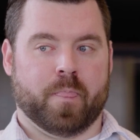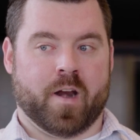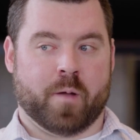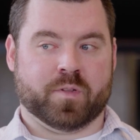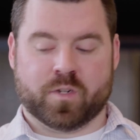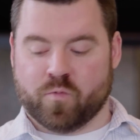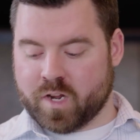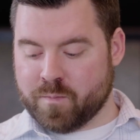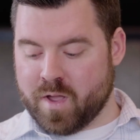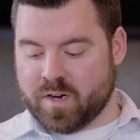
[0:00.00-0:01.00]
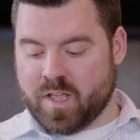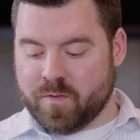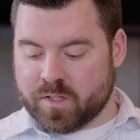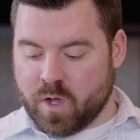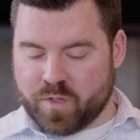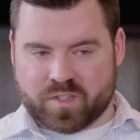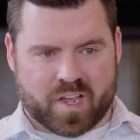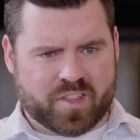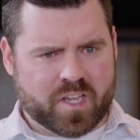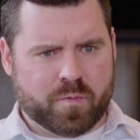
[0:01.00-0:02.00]
And I would still recommend it, even though this
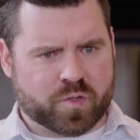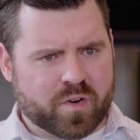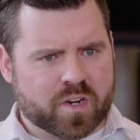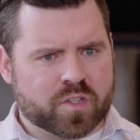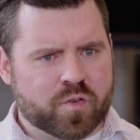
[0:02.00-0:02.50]
I think it was written in